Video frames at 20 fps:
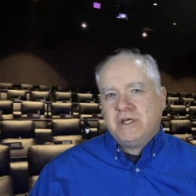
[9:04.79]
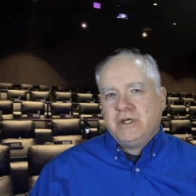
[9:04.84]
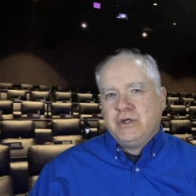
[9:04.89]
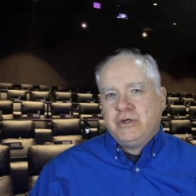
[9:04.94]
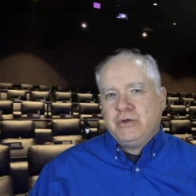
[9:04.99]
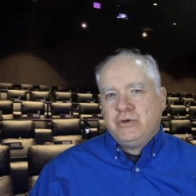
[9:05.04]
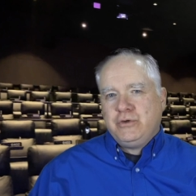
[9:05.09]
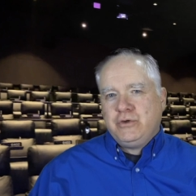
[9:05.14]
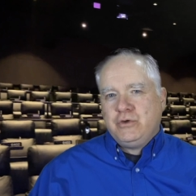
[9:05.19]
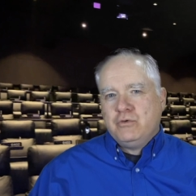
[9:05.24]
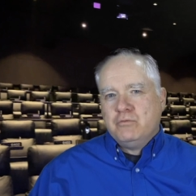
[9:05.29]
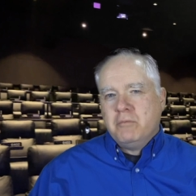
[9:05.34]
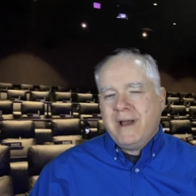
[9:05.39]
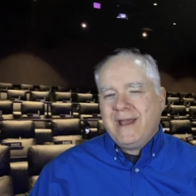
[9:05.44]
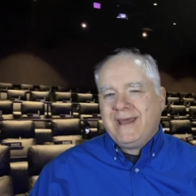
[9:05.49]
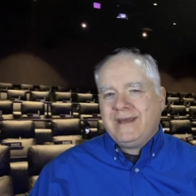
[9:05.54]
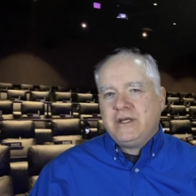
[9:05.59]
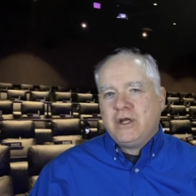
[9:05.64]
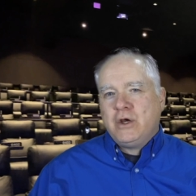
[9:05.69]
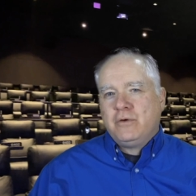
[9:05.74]
who you
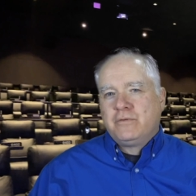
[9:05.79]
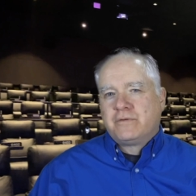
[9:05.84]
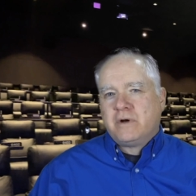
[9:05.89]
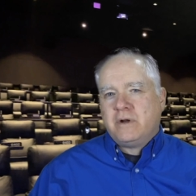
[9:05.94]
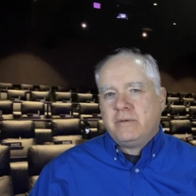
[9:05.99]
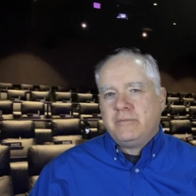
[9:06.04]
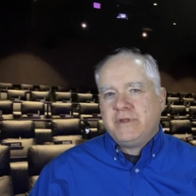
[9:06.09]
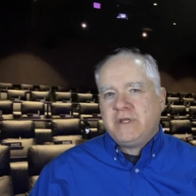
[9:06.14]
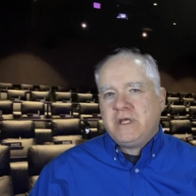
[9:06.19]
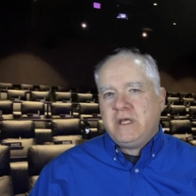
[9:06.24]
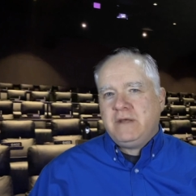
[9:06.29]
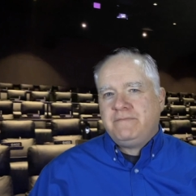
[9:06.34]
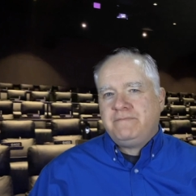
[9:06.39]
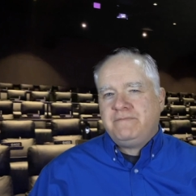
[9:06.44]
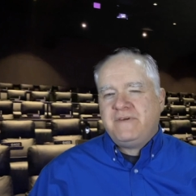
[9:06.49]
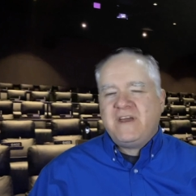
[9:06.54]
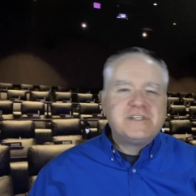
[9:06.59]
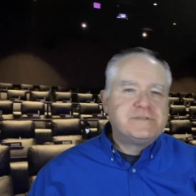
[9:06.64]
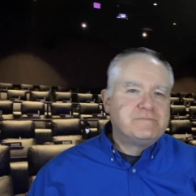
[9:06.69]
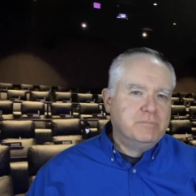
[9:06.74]
might know from the
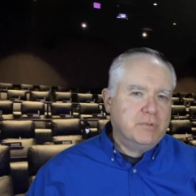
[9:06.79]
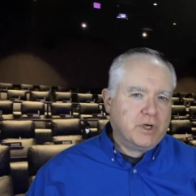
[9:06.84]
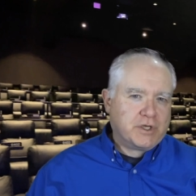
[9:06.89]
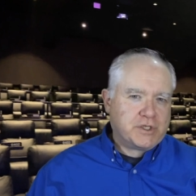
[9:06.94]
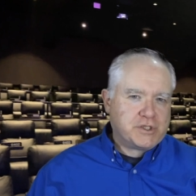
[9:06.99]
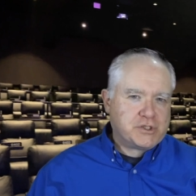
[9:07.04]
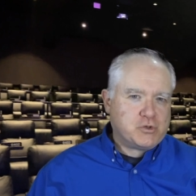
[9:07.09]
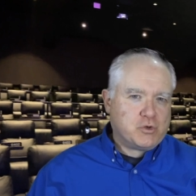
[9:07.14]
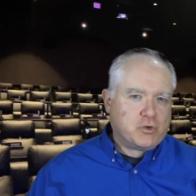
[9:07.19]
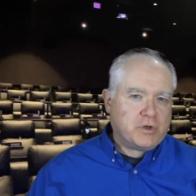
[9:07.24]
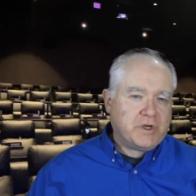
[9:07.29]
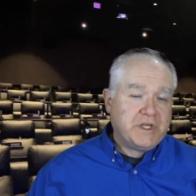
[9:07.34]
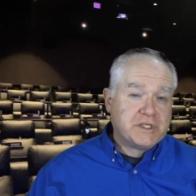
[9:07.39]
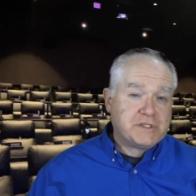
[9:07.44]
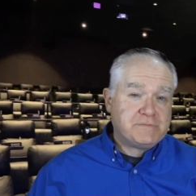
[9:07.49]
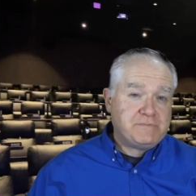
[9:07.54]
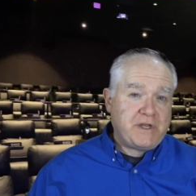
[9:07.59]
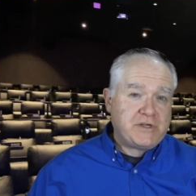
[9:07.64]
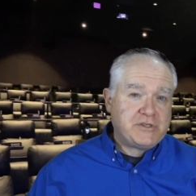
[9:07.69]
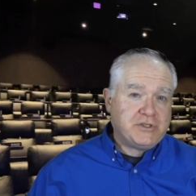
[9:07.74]
Facebook story,
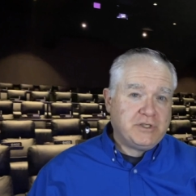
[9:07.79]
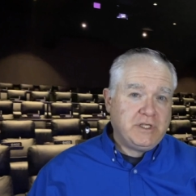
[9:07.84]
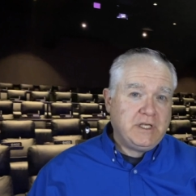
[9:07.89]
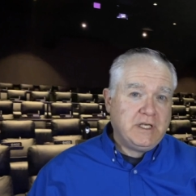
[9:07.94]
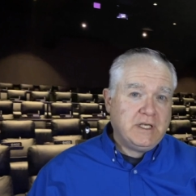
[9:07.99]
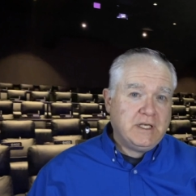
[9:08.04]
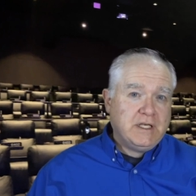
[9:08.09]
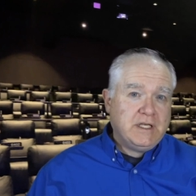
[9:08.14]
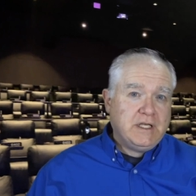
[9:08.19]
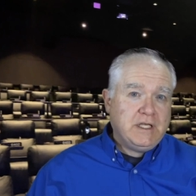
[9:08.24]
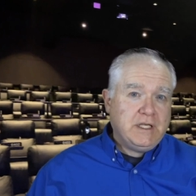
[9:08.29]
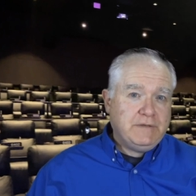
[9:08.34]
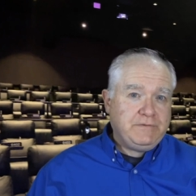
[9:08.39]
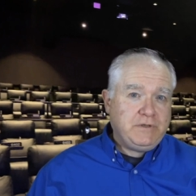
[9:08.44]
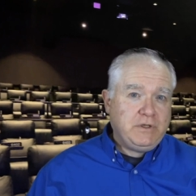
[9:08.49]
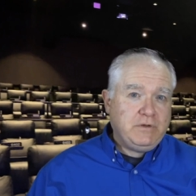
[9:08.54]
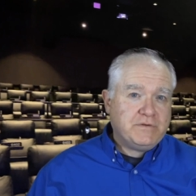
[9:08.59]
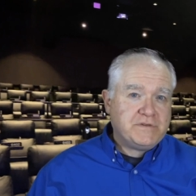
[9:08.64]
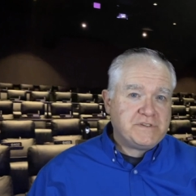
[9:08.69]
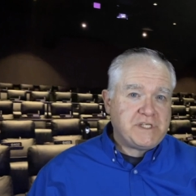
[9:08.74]
especially if
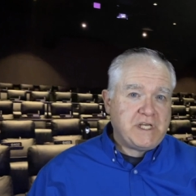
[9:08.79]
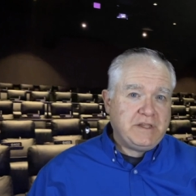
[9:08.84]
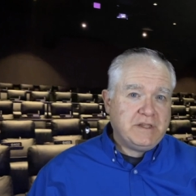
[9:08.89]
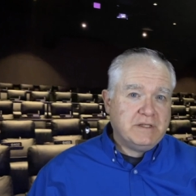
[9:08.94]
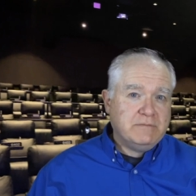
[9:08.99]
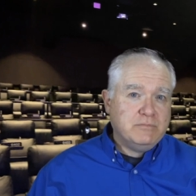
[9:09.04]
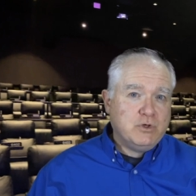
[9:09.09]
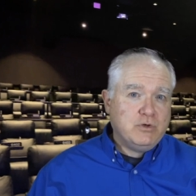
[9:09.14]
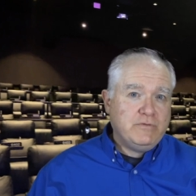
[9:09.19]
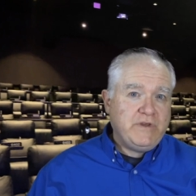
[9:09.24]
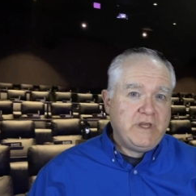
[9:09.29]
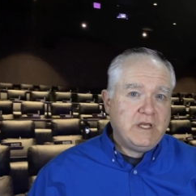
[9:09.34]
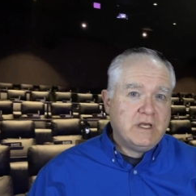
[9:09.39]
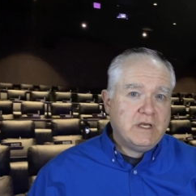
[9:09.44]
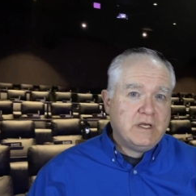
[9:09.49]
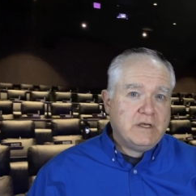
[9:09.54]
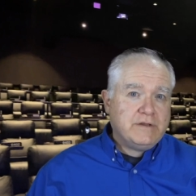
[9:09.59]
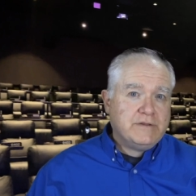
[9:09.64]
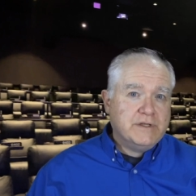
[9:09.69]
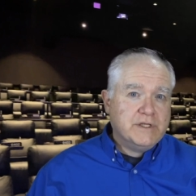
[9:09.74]
you've seen the movie
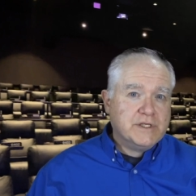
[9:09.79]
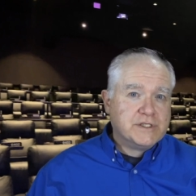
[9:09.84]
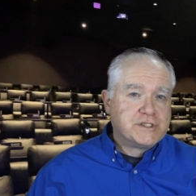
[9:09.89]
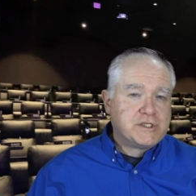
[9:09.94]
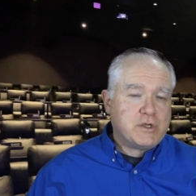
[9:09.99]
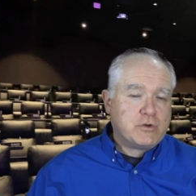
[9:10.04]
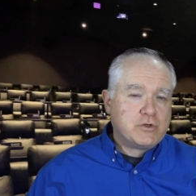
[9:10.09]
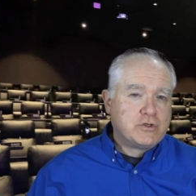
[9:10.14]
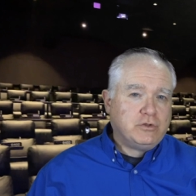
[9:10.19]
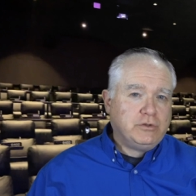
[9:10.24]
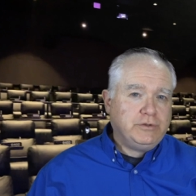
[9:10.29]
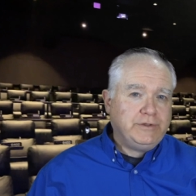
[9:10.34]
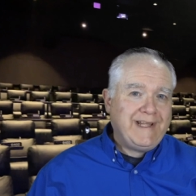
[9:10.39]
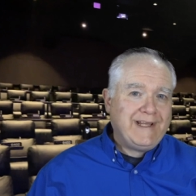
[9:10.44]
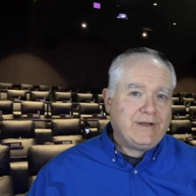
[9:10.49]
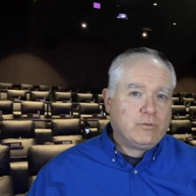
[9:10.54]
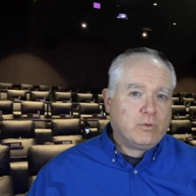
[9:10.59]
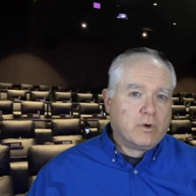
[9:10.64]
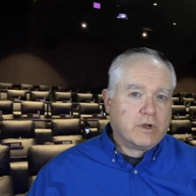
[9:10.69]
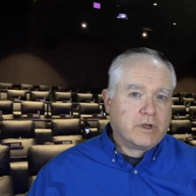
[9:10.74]
The Social
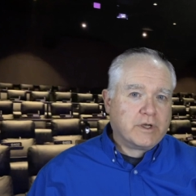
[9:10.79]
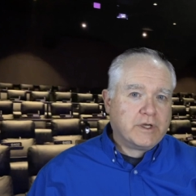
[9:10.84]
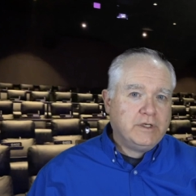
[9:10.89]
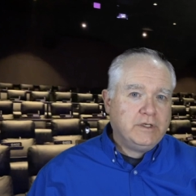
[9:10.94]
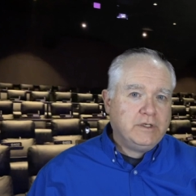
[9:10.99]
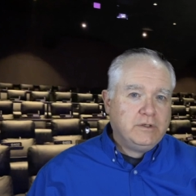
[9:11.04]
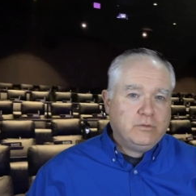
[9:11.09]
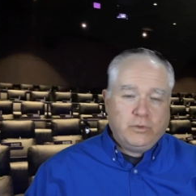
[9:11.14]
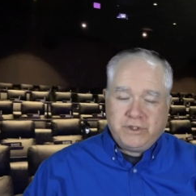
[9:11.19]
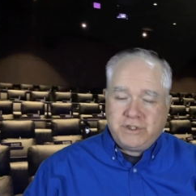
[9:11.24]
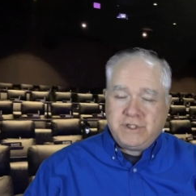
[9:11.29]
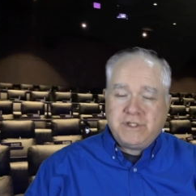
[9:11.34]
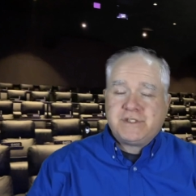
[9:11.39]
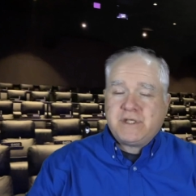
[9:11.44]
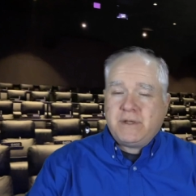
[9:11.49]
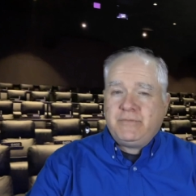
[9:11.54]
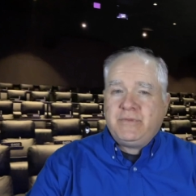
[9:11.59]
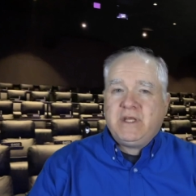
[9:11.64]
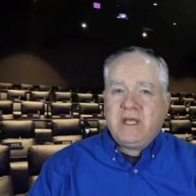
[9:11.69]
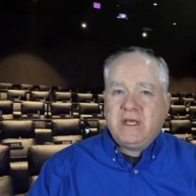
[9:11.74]
Network, which is
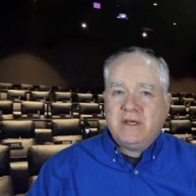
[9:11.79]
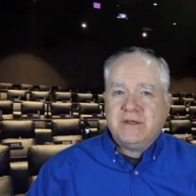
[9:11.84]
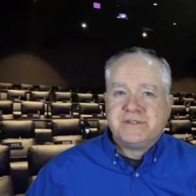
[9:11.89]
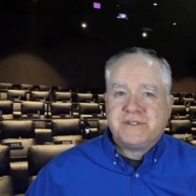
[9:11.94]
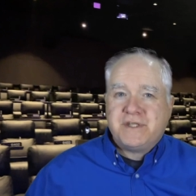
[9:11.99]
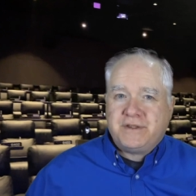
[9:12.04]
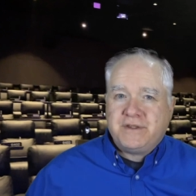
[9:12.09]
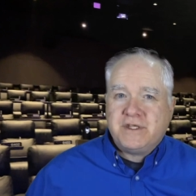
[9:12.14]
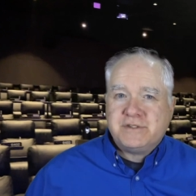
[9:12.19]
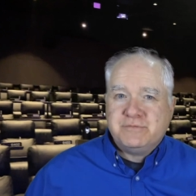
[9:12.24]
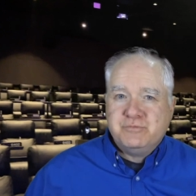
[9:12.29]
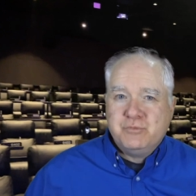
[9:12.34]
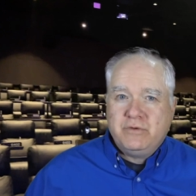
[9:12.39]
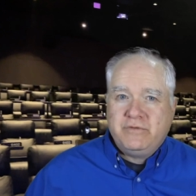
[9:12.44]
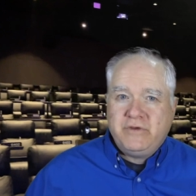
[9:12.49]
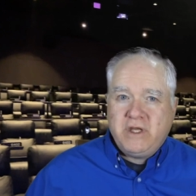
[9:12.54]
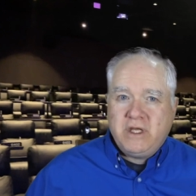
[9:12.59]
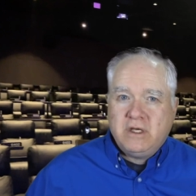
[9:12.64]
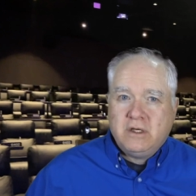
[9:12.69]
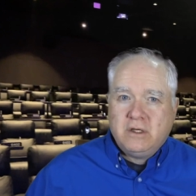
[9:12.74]
something else that this
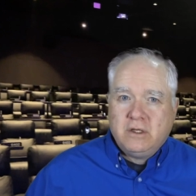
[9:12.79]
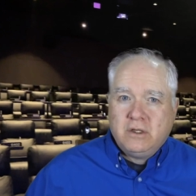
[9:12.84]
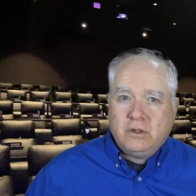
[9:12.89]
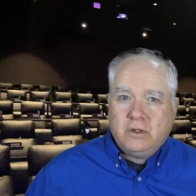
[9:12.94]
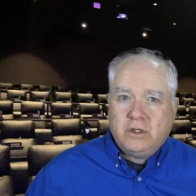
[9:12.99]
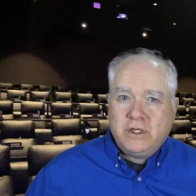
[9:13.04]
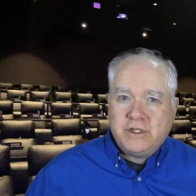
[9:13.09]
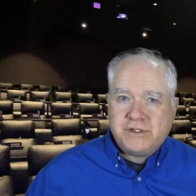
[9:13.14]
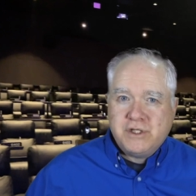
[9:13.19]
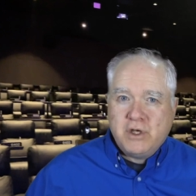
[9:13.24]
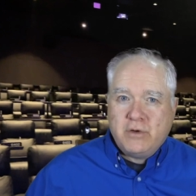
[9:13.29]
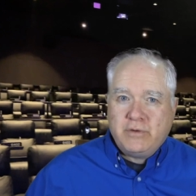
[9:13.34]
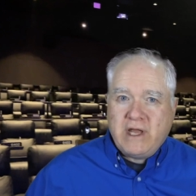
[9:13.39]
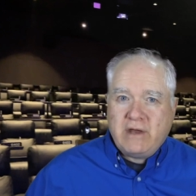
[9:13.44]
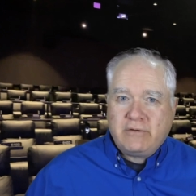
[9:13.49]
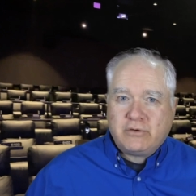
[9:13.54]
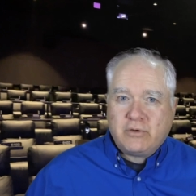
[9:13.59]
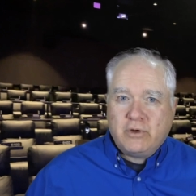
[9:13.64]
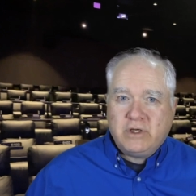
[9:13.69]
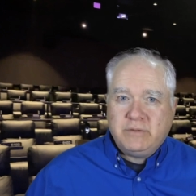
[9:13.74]
movie is no
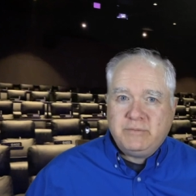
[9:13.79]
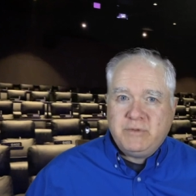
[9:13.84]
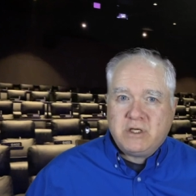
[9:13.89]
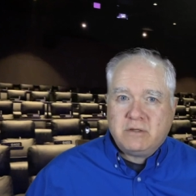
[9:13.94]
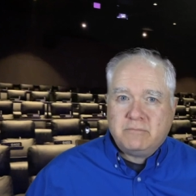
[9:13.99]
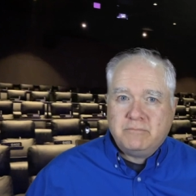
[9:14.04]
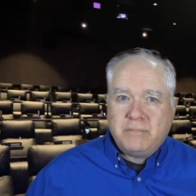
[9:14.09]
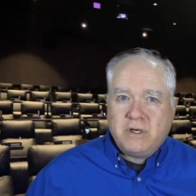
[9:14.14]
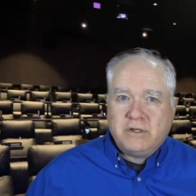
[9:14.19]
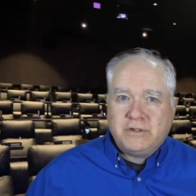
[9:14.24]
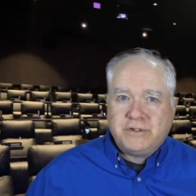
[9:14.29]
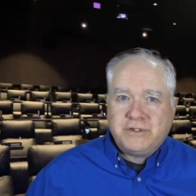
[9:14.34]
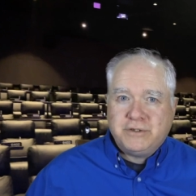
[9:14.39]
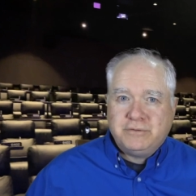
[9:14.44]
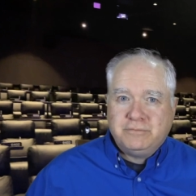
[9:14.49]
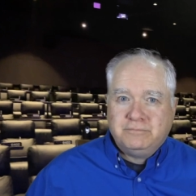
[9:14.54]
doubt going to be compared to.